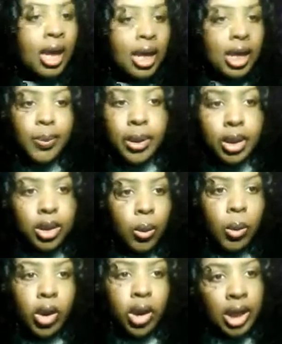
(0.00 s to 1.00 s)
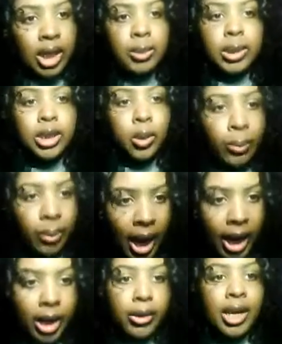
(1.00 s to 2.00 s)
Let's put some water, let's put some
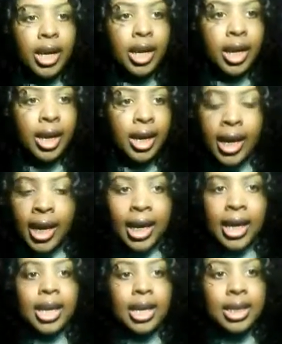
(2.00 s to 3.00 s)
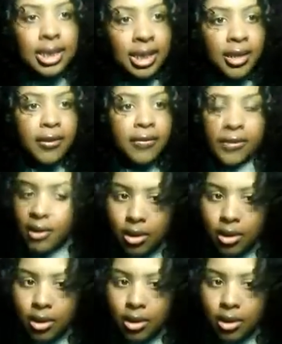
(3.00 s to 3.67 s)
product on her hair, and let's see if,